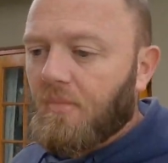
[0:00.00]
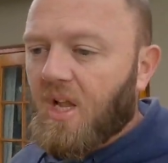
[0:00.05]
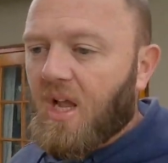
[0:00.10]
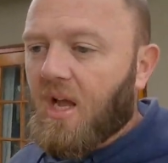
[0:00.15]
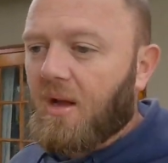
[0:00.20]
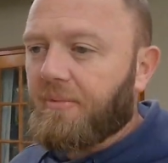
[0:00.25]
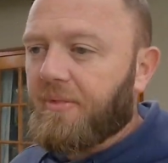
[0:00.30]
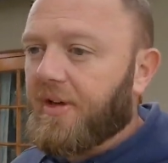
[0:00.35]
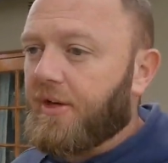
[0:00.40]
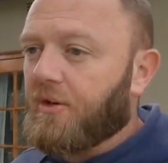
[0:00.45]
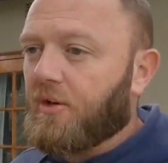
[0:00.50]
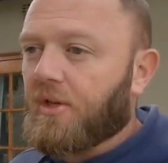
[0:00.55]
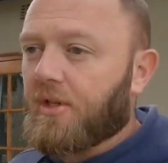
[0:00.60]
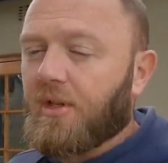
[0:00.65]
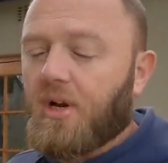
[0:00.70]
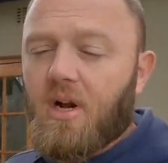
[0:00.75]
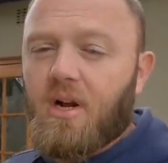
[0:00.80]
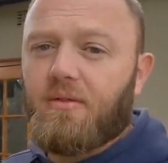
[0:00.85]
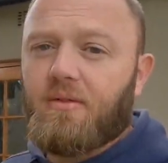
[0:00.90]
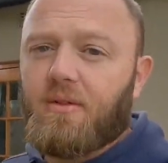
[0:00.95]
and then you can
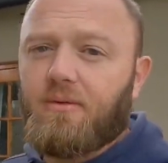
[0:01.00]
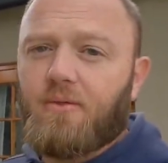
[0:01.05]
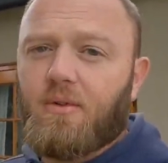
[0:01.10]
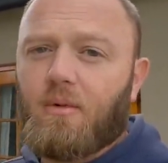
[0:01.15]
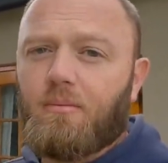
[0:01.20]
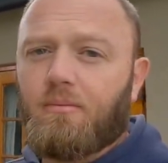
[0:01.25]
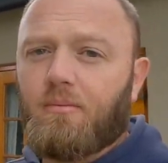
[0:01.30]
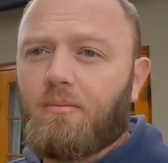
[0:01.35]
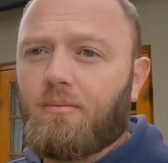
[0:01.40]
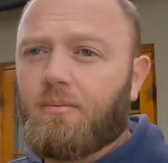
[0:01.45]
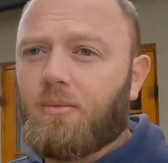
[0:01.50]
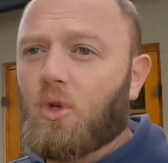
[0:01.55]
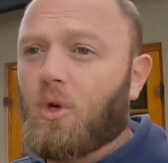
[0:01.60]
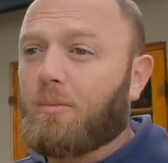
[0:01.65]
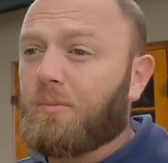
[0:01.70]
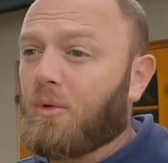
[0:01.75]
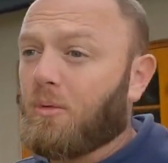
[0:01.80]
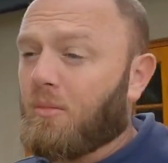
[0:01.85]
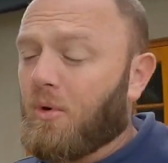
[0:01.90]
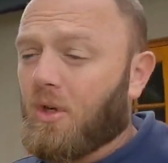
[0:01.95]
drive it from
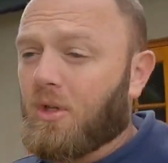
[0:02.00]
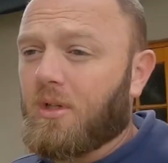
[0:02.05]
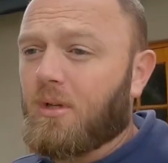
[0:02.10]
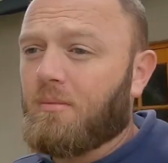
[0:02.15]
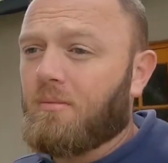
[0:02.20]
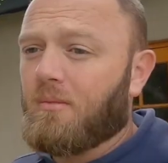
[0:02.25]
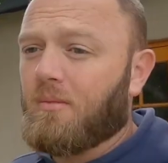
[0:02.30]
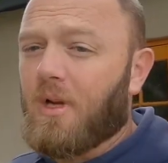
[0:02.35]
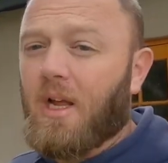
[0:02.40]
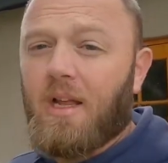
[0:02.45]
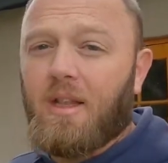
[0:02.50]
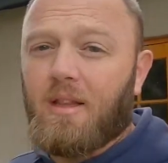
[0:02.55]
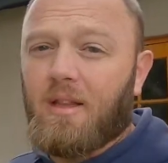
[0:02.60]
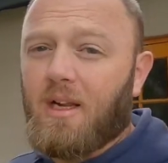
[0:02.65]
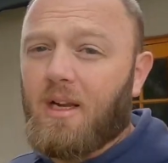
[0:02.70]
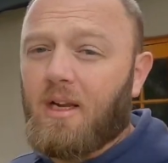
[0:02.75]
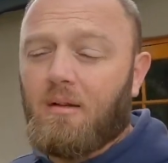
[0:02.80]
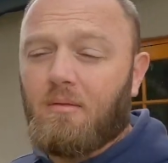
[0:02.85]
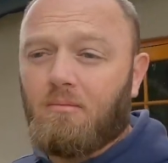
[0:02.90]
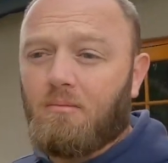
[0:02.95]
top to bottom, and
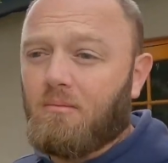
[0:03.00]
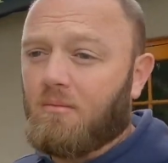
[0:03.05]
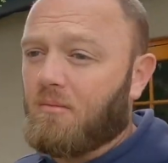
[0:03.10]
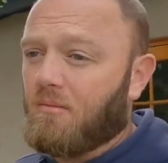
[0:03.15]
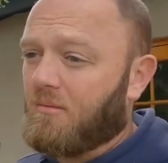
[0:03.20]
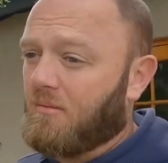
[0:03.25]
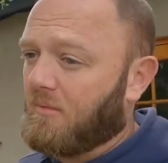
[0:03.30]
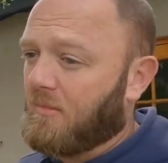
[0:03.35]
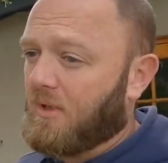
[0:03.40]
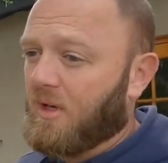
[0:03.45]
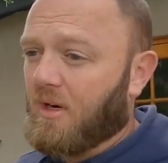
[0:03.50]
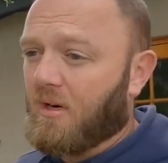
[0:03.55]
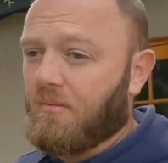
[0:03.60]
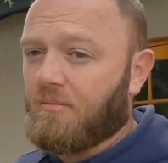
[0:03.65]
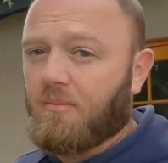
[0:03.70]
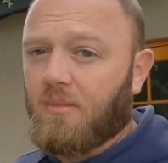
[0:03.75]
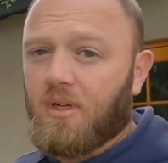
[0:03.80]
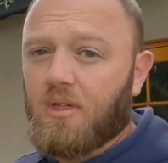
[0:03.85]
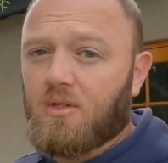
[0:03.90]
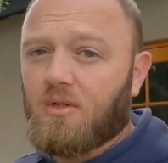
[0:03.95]
then yeah,
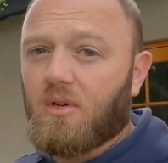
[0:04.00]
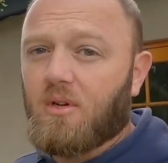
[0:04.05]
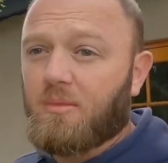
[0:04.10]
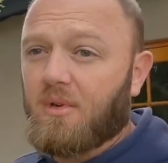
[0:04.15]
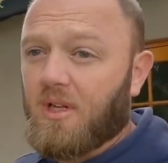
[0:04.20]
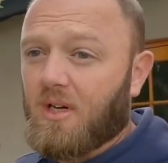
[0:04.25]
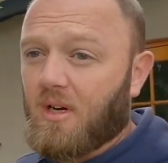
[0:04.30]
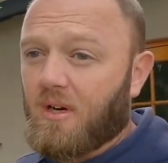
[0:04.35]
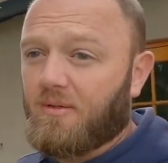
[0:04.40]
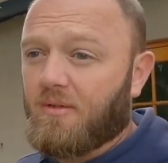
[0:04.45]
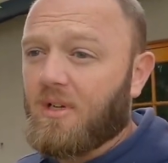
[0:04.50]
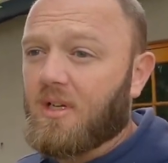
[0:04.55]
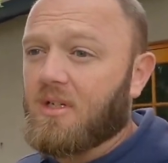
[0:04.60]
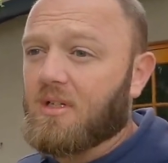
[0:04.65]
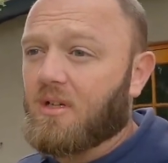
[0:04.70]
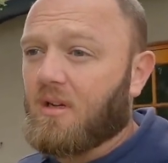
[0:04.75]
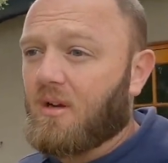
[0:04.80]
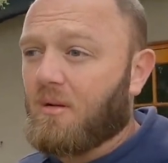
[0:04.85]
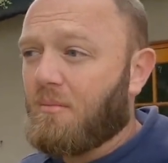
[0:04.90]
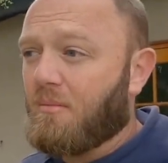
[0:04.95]
it's going to be rough.
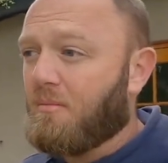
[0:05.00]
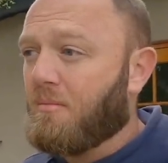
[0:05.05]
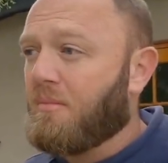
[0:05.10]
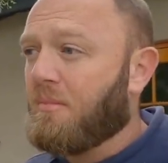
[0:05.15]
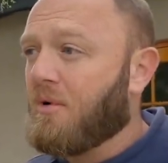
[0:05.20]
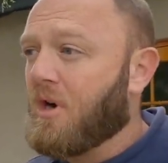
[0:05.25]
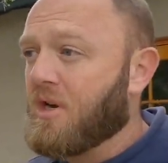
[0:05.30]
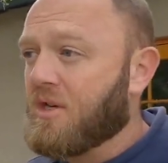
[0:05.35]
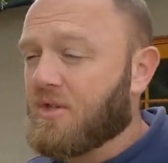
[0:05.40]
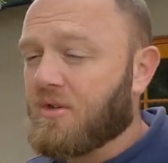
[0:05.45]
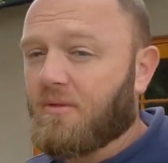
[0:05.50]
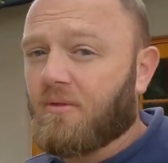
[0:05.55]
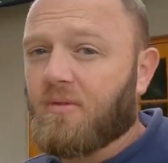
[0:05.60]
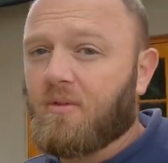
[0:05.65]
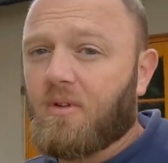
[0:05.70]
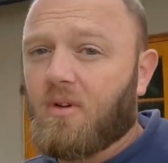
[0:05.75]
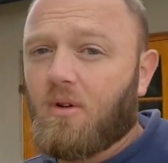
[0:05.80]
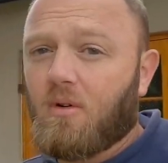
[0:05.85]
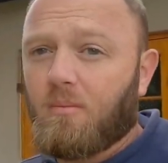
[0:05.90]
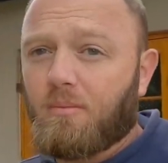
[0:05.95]
There's a bunch of
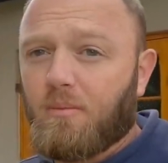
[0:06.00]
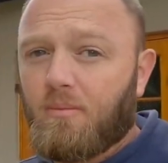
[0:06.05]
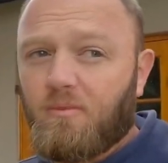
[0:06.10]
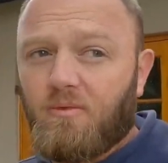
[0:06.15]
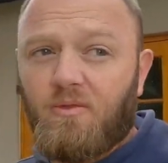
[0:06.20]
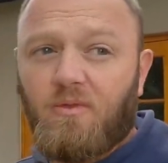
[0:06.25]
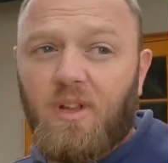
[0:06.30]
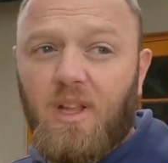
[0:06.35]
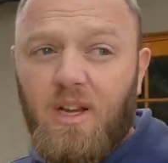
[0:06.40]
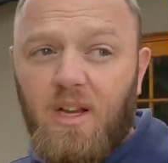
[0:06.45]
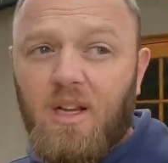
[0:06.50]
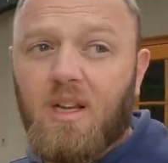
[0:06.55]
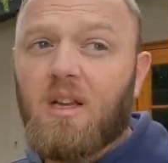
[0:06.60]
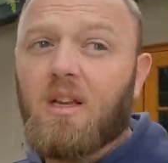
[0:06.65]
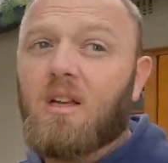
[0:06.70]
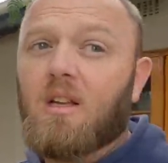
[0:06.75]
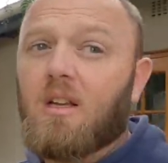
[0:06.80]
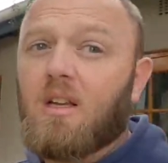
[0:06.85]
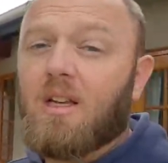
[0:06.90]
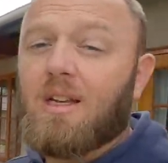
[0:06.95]
very
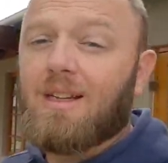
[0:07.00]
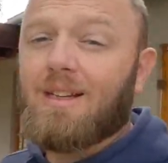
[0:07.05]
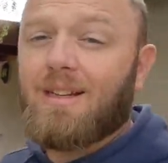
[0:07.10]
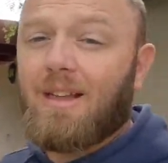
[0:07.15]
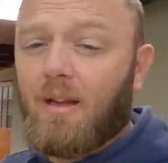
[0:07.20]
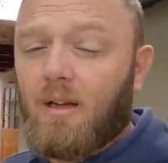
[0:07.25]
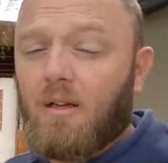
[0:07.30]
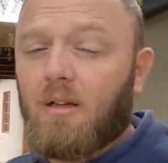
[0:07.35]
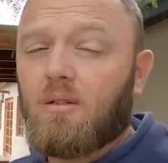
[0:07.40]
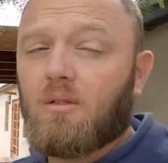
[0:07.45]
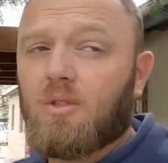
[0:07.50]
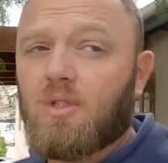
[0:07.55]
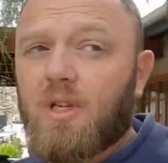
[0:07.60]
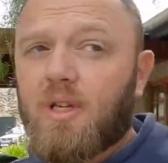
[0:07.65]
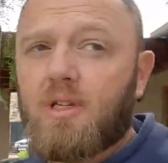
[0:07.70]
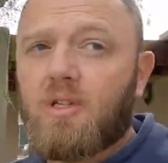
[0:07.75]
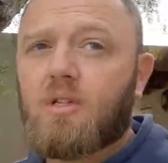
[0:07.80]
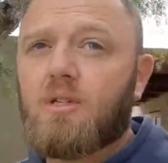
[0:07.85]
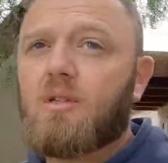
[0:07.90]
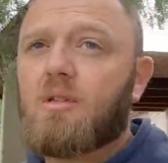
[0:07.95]
technical
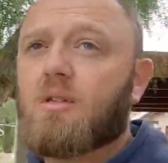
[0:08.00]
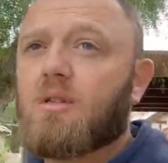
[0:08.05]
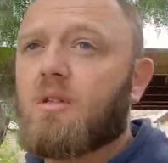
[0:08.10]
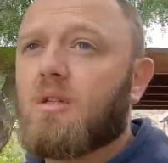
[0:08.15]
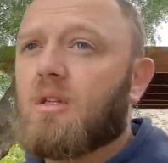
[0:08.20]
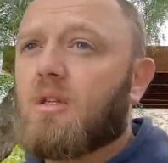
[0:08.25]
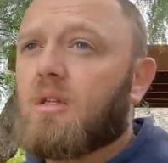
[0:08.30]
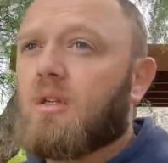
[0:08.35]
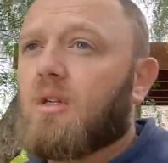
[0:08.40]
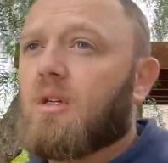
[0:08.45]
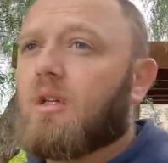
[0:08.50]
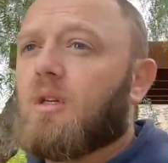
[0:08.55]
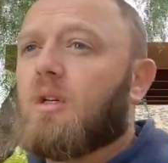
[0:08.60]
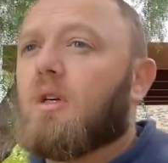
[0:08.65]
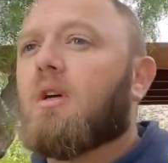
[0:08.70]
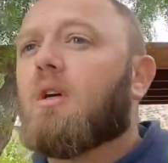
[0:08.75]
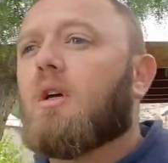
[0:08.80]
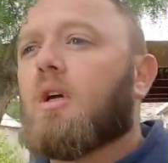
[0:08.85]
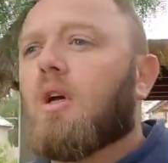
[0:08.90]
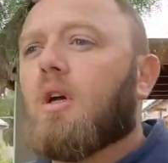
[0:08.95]
sections,
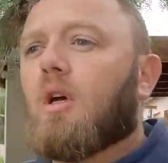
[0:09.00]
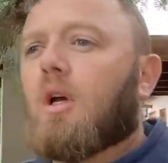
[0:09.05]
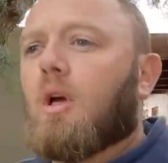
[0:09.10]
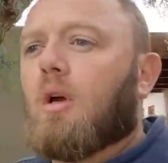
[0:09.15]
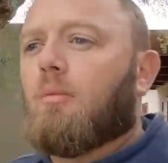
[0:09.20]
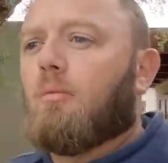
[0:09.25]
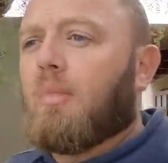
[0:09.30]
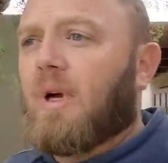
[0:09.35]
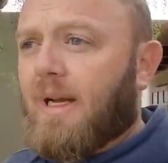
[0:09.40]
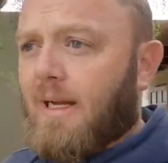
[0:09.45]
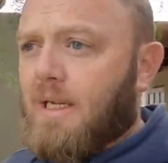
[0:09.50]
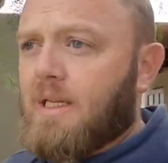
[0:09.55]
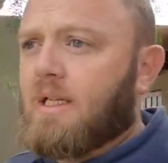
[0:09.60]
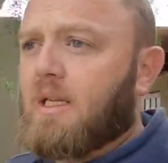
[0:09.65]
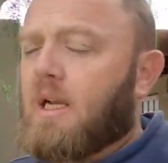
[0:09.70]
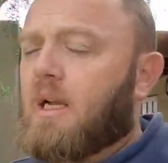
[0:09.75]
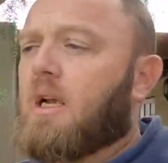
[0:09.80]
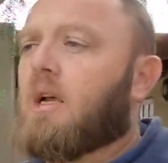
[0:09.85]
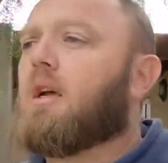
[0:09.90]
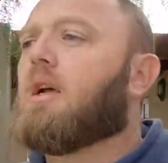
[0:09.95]
but
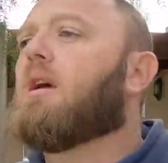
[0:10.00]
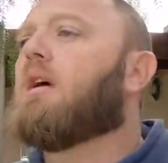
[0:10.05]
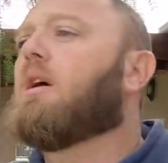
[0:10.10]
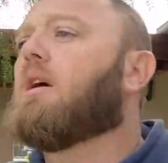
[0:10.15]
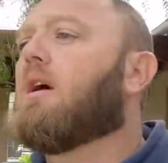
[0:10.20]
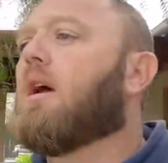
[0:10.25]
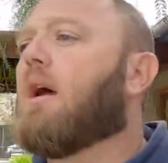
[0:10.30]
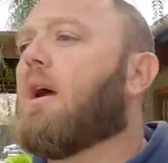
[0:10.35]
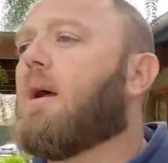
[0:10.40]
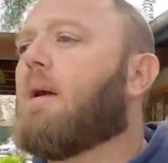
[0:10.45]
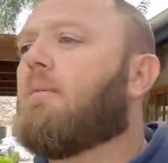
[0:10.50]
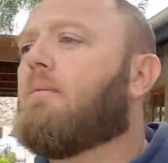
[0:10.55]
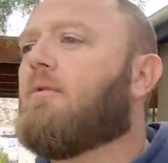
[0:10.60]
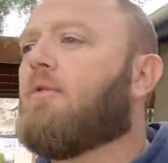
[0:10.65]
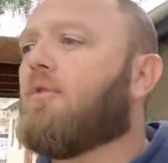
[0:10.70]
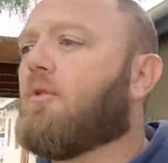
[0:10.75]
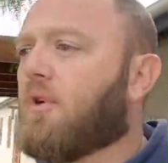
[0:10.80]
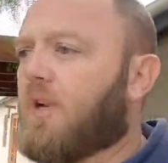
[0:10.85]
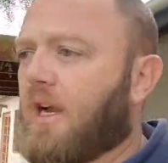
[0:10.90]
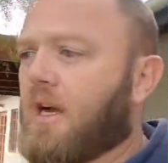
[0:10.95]

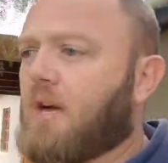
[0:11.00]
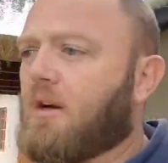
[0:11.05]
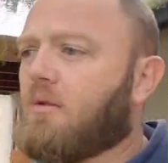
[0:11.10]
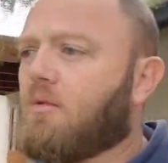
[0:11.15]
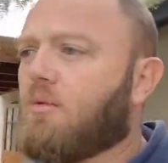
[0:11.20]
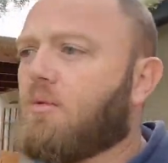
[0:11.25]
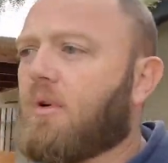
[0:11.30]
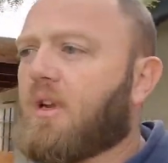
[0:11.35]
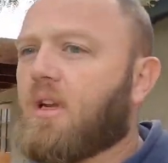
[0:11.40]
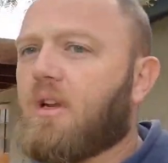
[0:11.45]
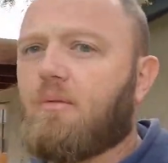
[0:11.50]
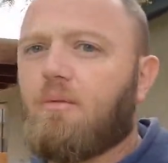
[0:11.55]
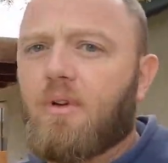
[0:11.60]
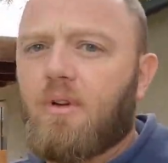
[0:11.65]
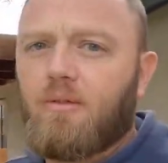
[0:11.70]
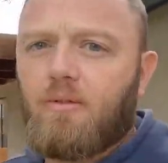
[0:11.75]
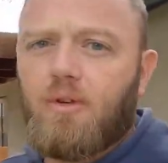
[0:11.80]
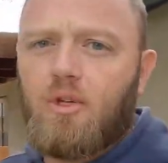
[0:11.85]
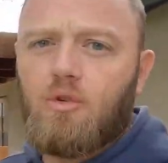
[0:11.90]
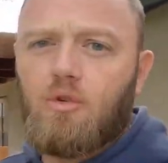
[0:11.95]
for now
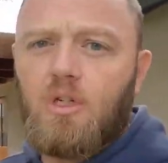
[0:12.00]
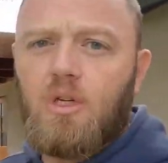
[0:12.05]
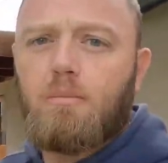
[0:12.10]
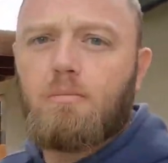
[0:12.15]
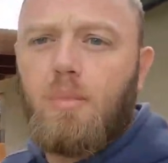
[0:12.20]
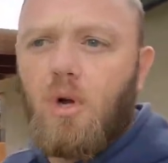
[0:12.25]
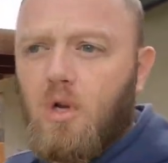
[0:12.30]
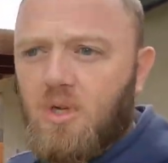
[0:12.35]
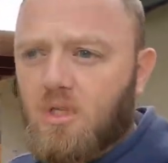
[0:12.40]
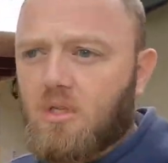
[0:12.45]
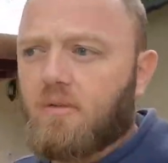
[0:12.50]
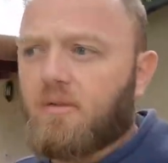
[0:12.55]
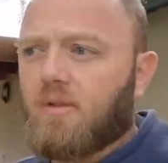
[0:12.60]
we're using parts